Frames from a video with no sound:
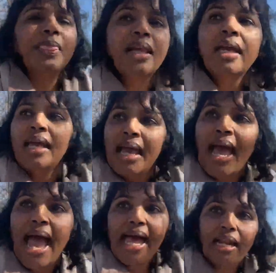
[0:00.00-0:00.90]
And I would
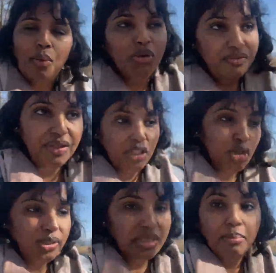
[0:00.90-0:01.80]
have enjoyed it more
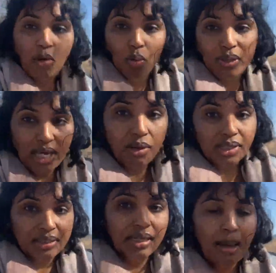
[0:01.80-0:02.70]
without
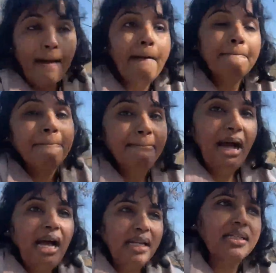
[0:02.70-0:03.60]
it. But
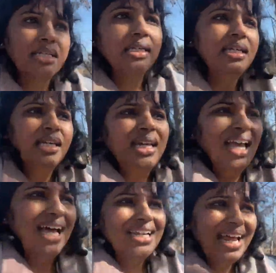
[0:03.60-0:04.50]
now
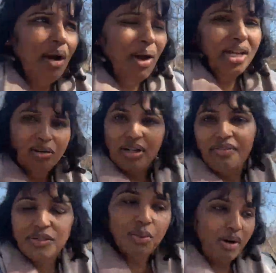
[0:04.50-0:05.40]
I don't have to worry
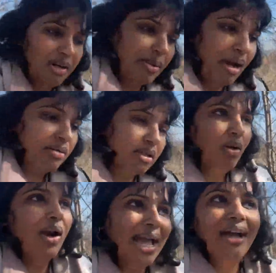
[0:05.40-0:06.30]
about, oh, I have to
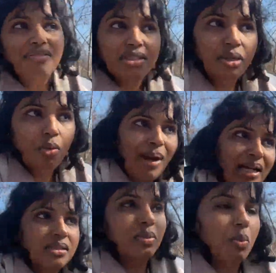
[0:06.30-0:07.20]
go back
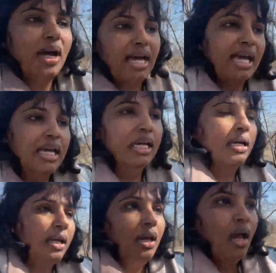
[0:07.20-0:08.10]
somewhere
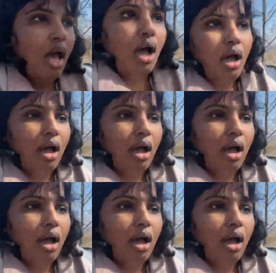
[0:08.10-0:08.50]
uh, to get my